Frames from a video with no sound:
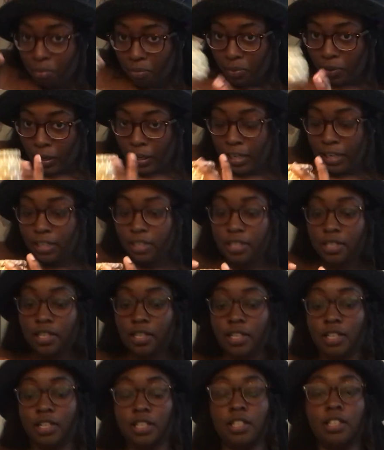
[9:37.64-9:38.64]
But
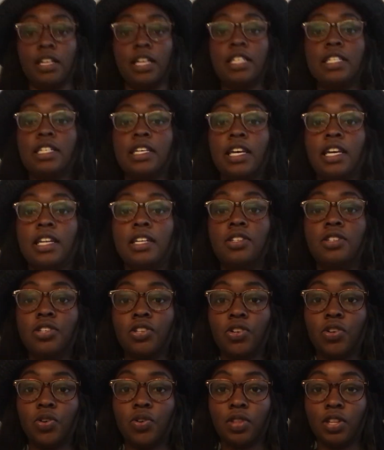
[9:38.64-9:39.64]
let's get
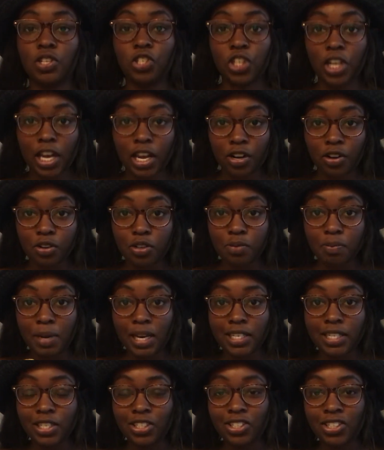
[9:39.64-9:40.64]
into the channeled
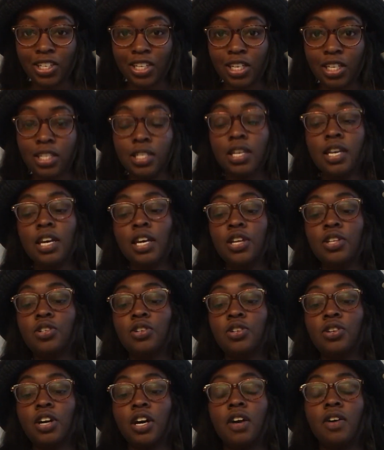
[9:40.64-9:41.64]
messages
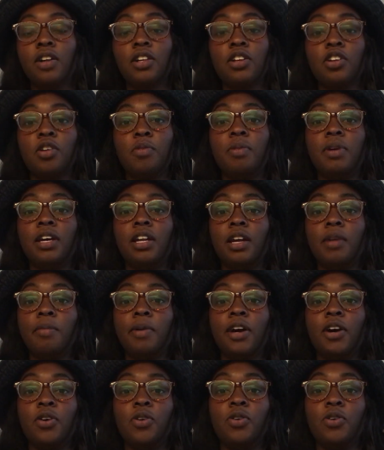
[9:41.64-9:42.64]
to know a little bit
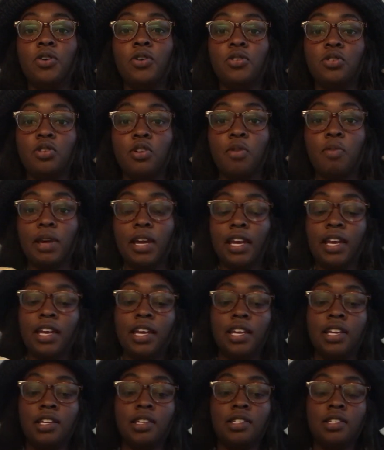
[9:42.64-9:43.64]
about who your soulmate
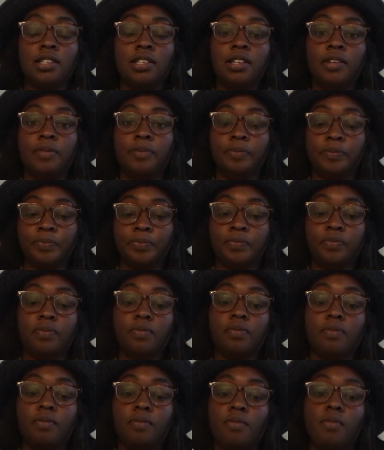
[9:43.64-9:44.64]
is.
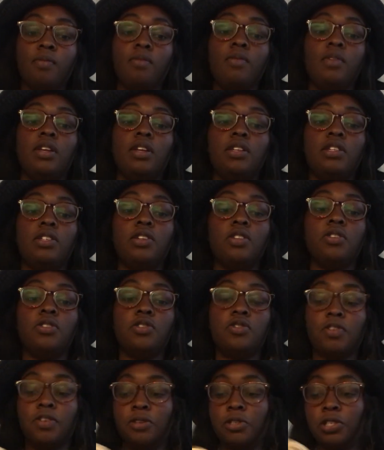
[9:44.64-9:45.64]
So
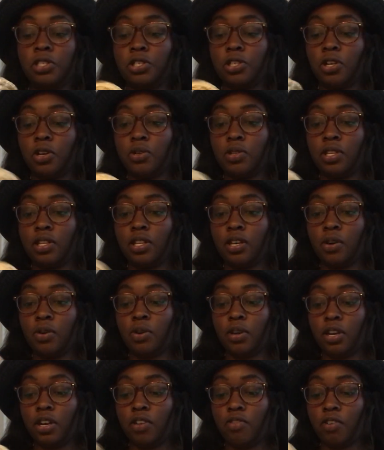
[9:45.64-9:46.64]
those of you who've chosen the
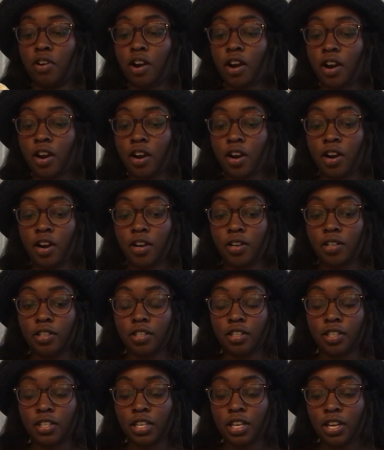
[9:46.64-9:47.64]
Queen of
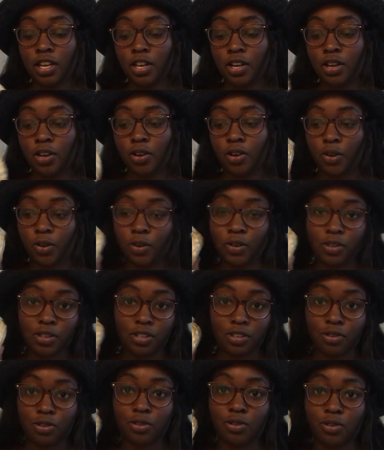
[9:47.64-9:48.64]
Hearts, who is
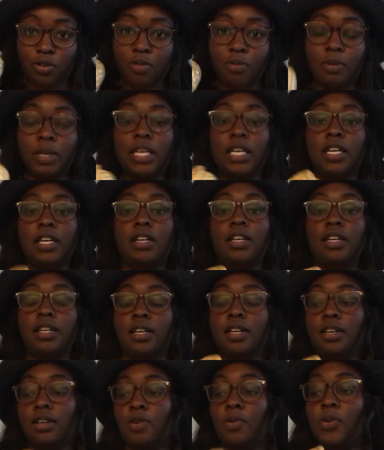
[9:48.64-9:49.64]
your soulmate?
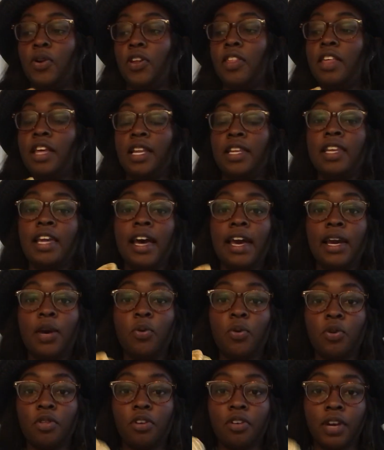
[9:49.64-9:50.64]
What do they like?
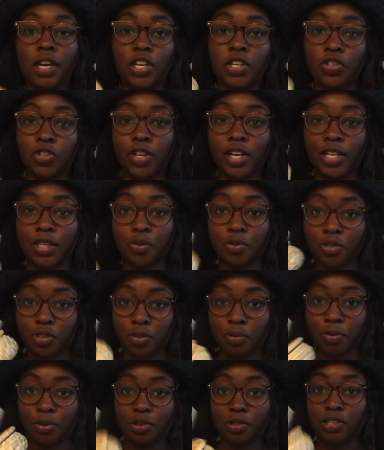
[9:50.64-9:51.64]
What are their interests?
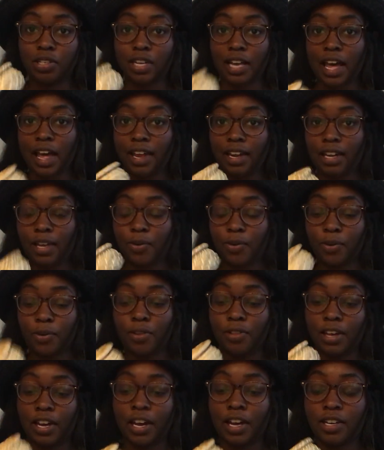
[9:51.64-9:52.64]
What's their personality? What do
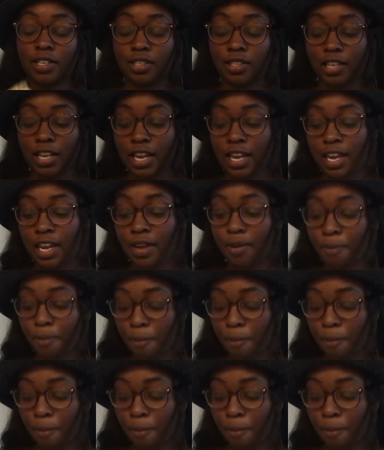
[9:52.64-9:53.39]
they got to say?